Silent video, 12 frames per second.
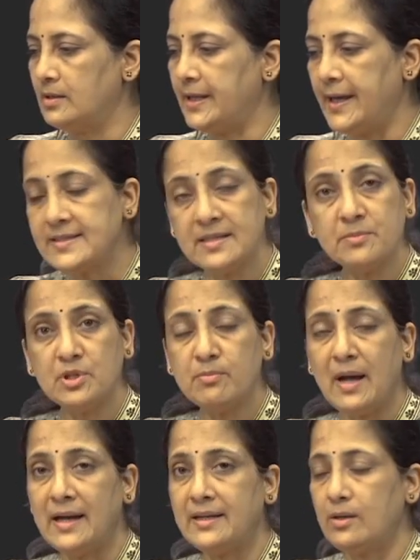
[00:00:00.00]
The
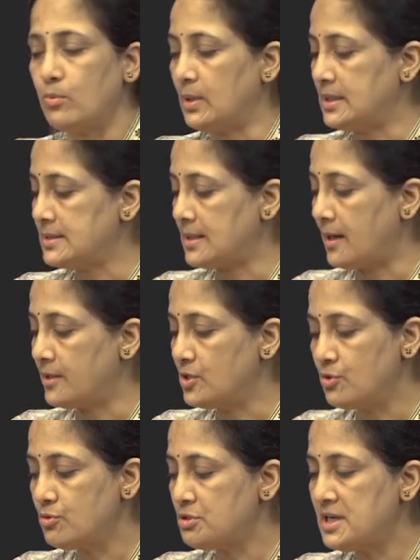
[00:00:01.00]
asymptomatic ones are
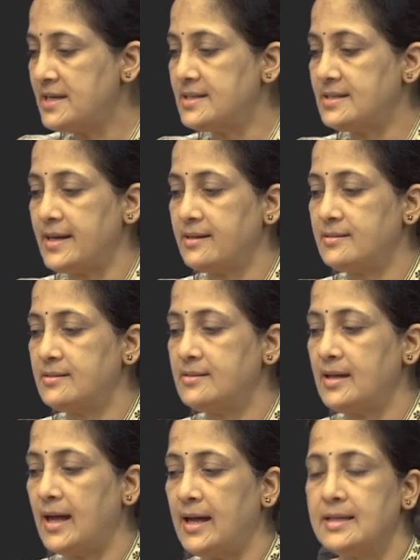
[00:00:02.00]
usually
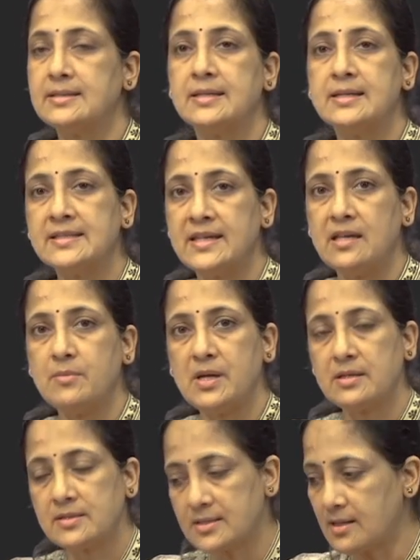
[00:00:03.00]
detected as
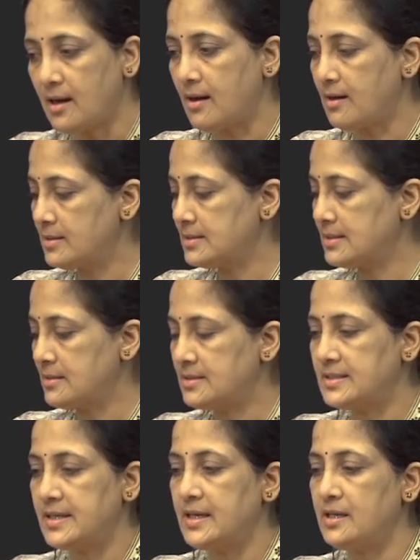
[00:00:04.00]
ischemic scars
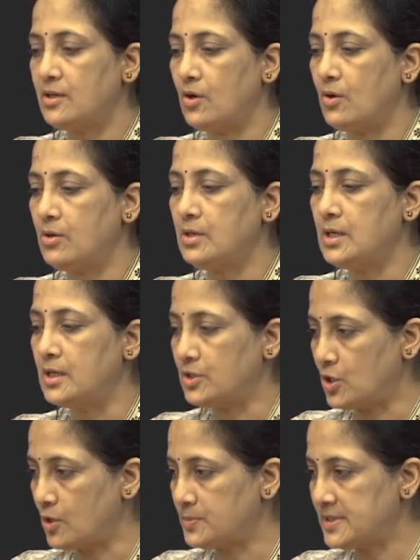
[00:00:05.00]
seen on
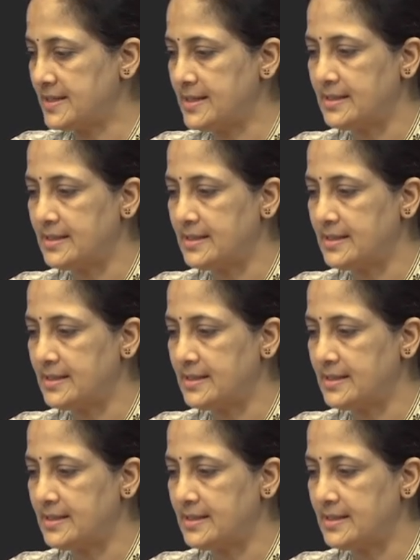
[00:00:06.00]
autopsy